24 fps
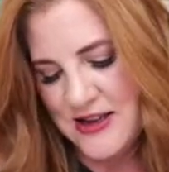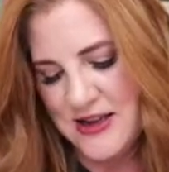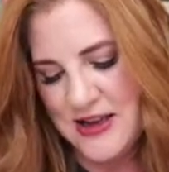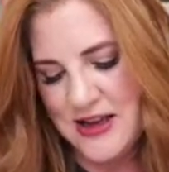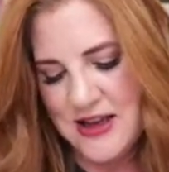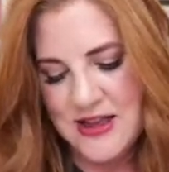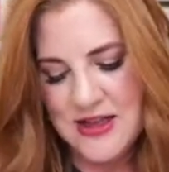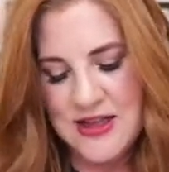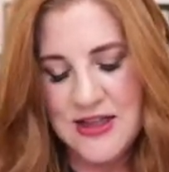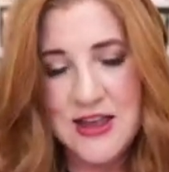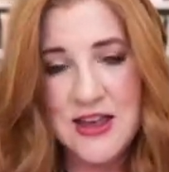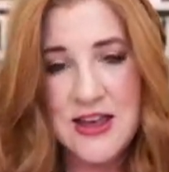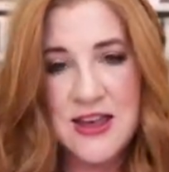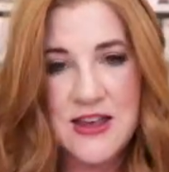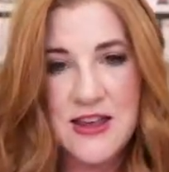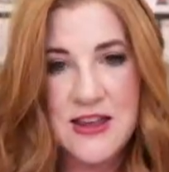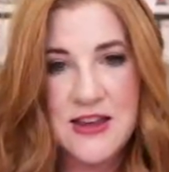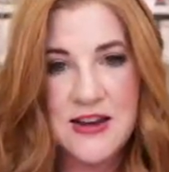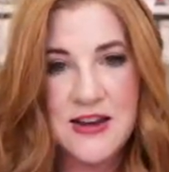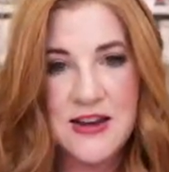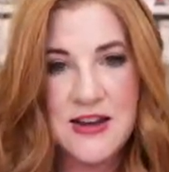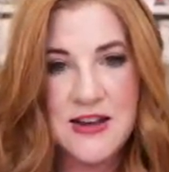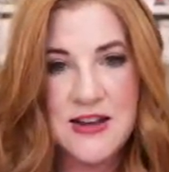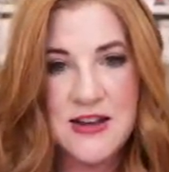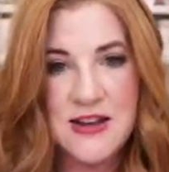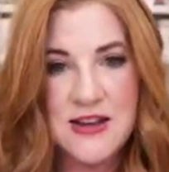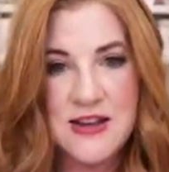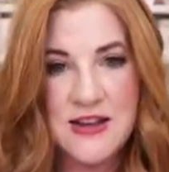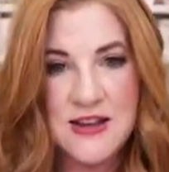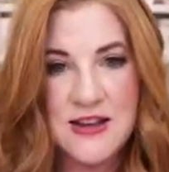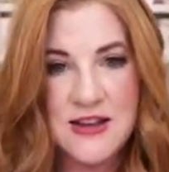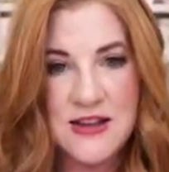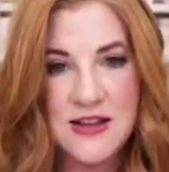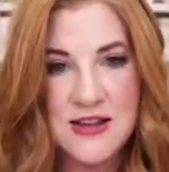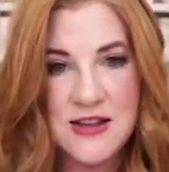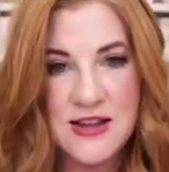And then
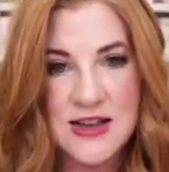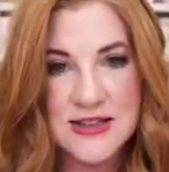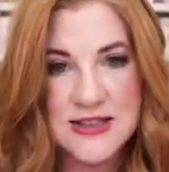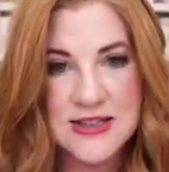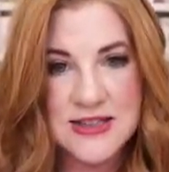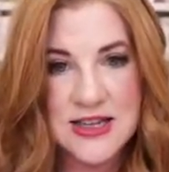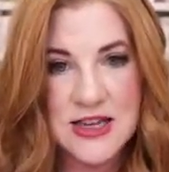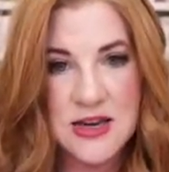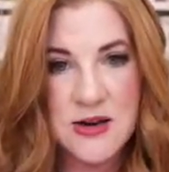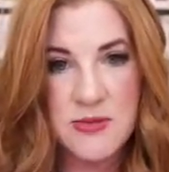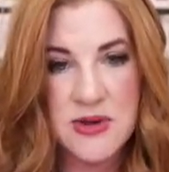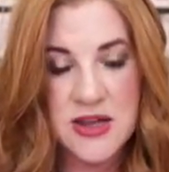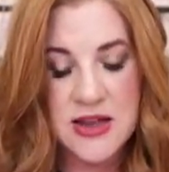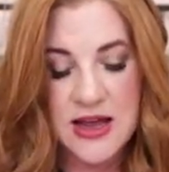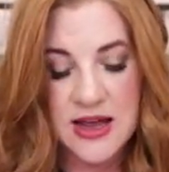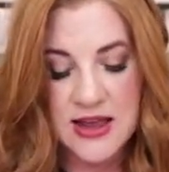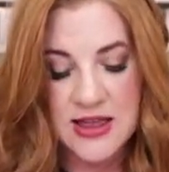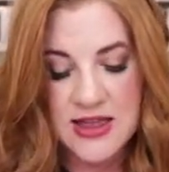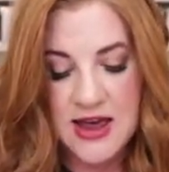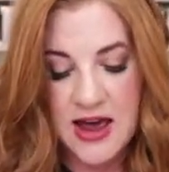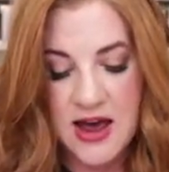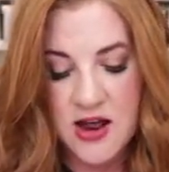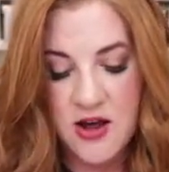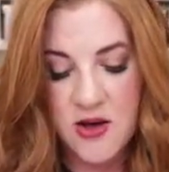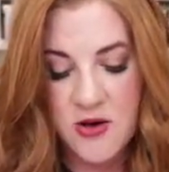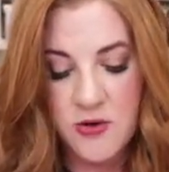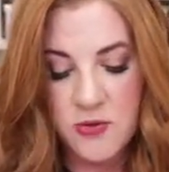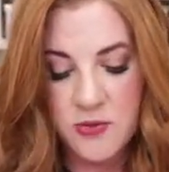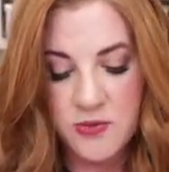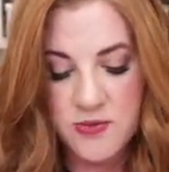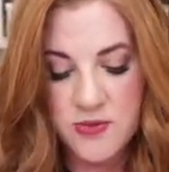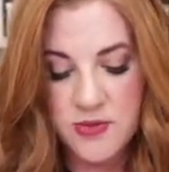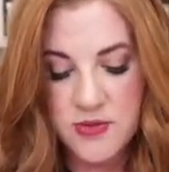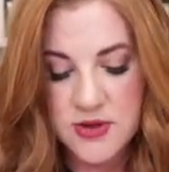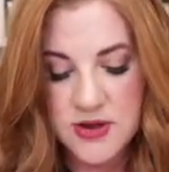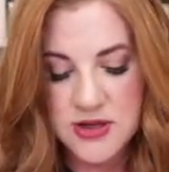that's going to be like that. Oh,
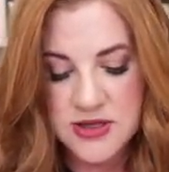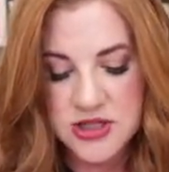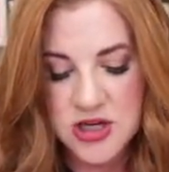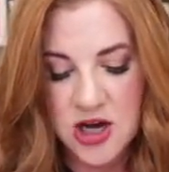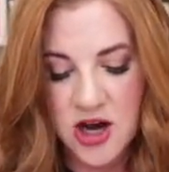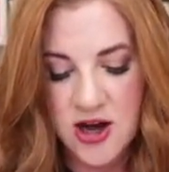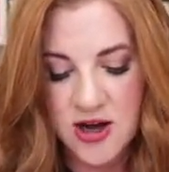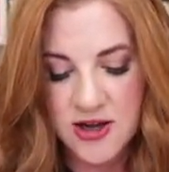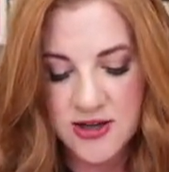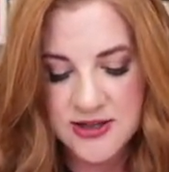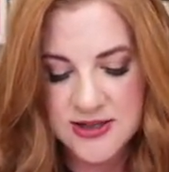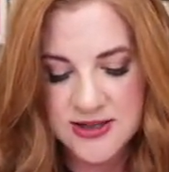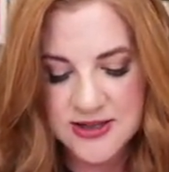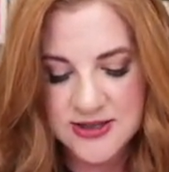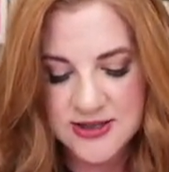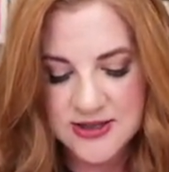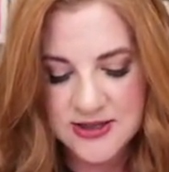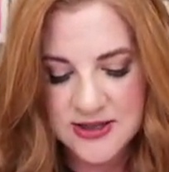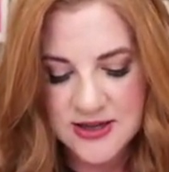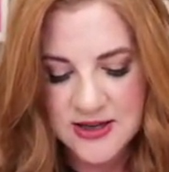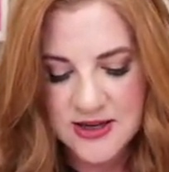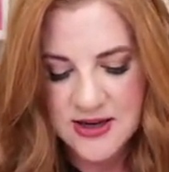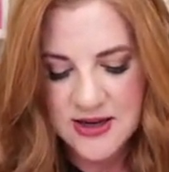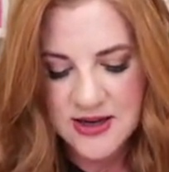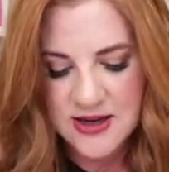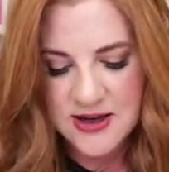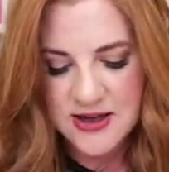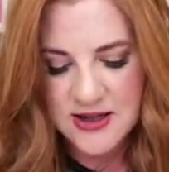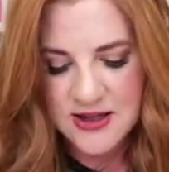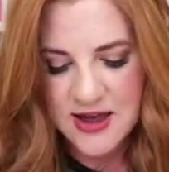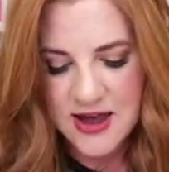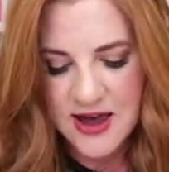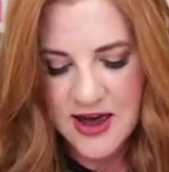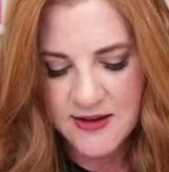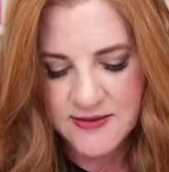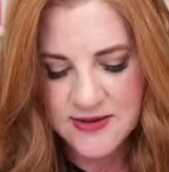the dogs,
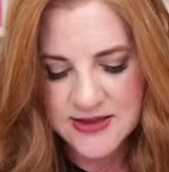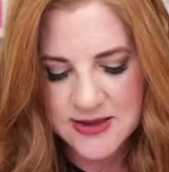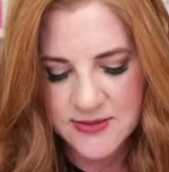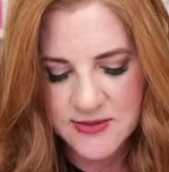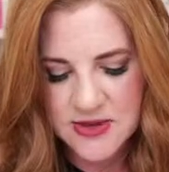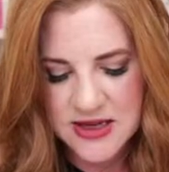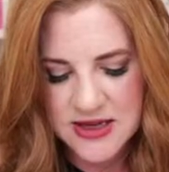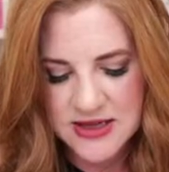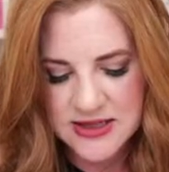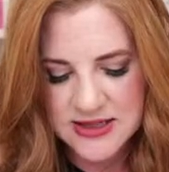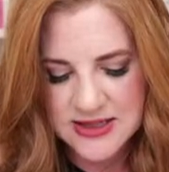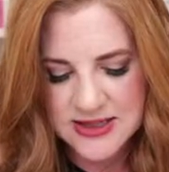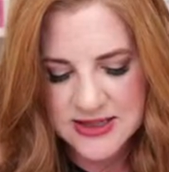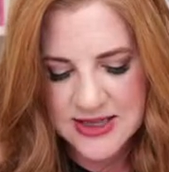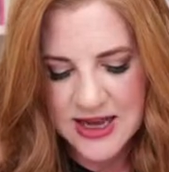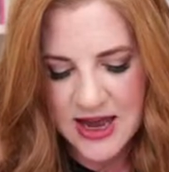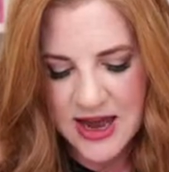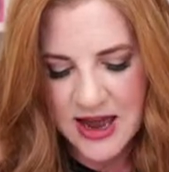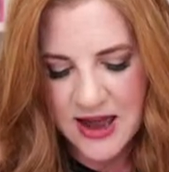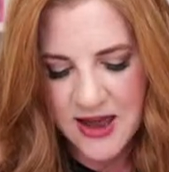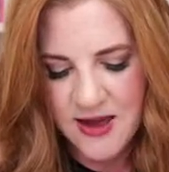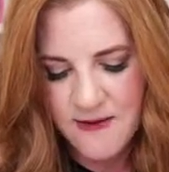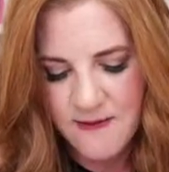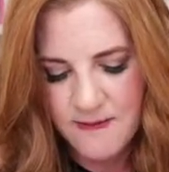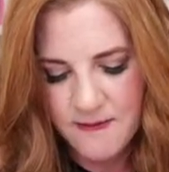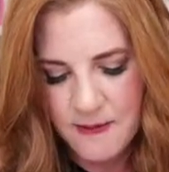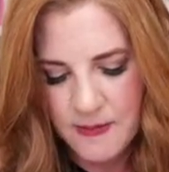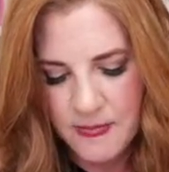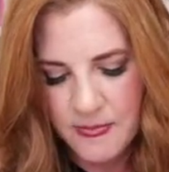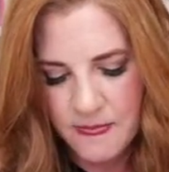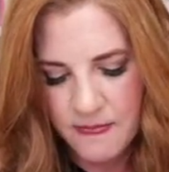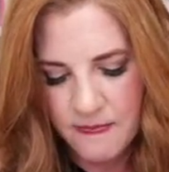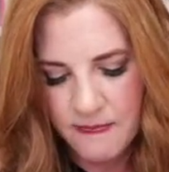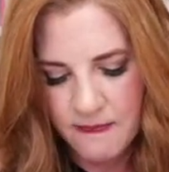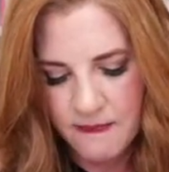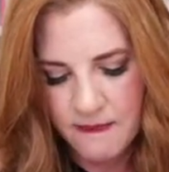they have something to say.
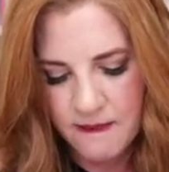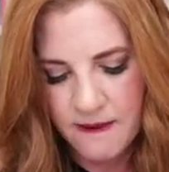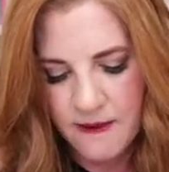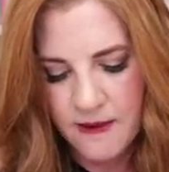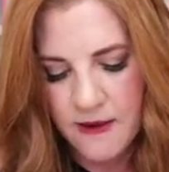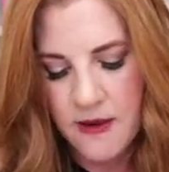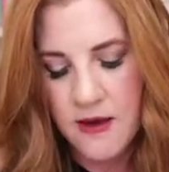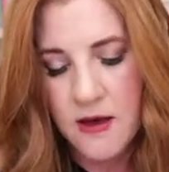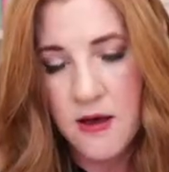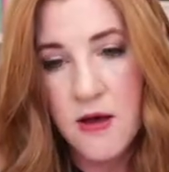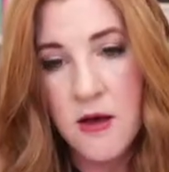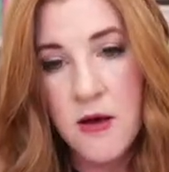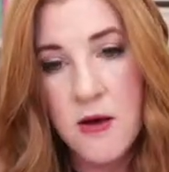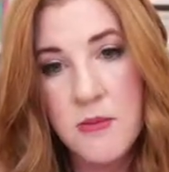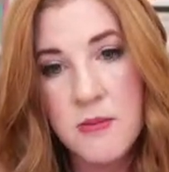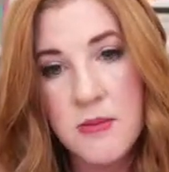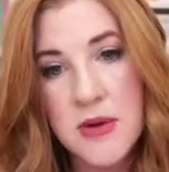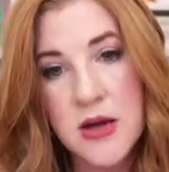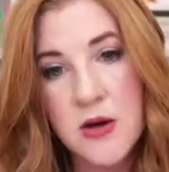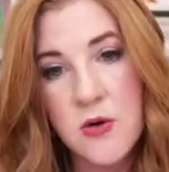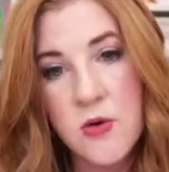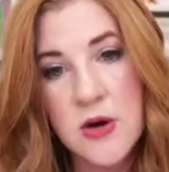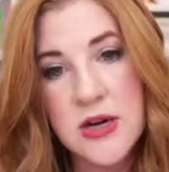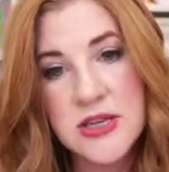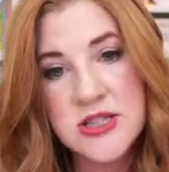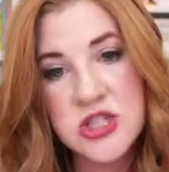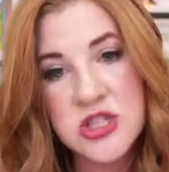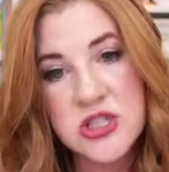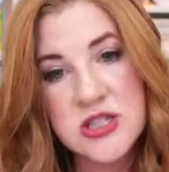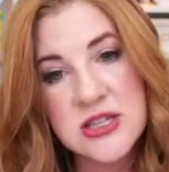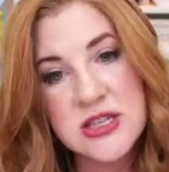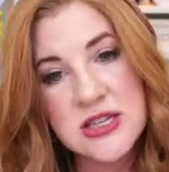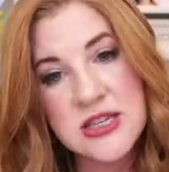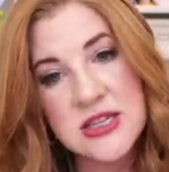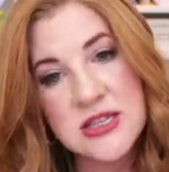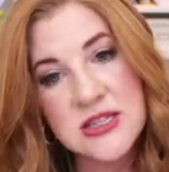My
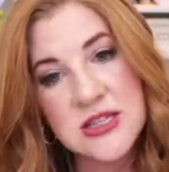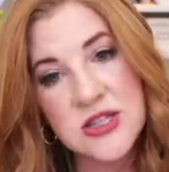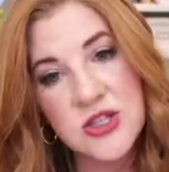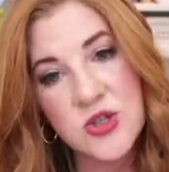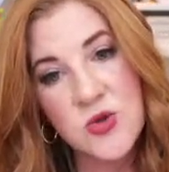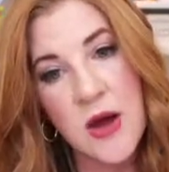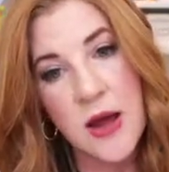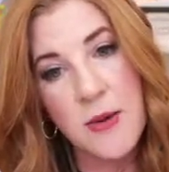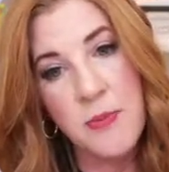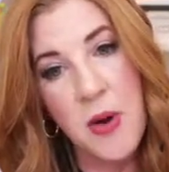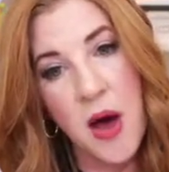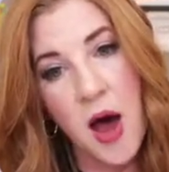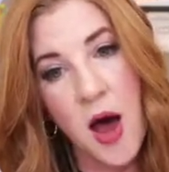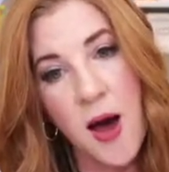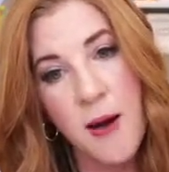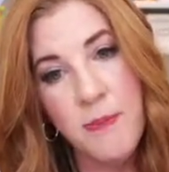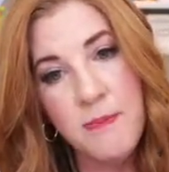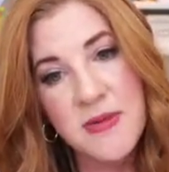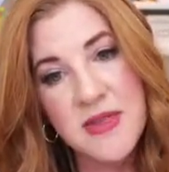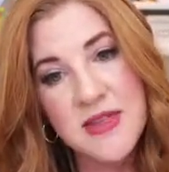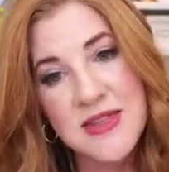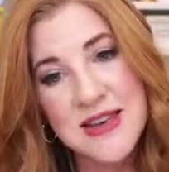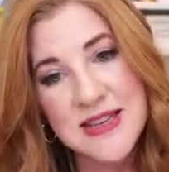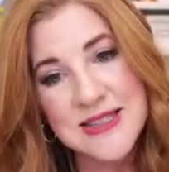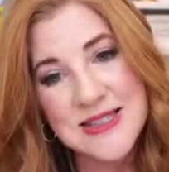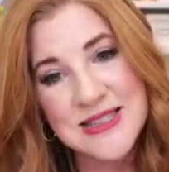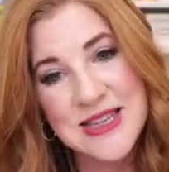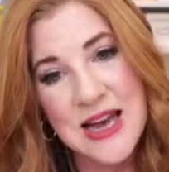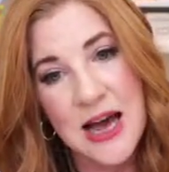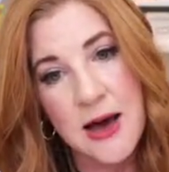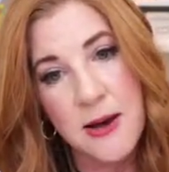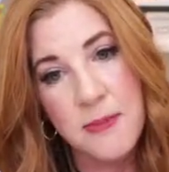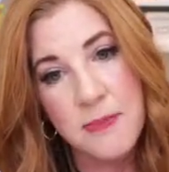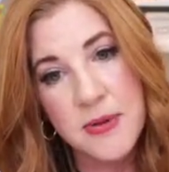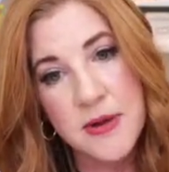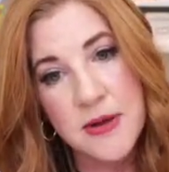question is, do I pop this
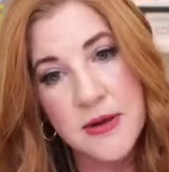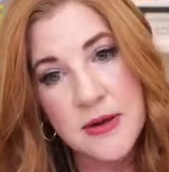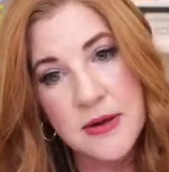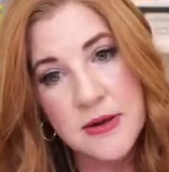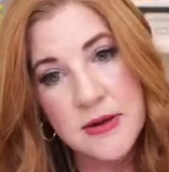up?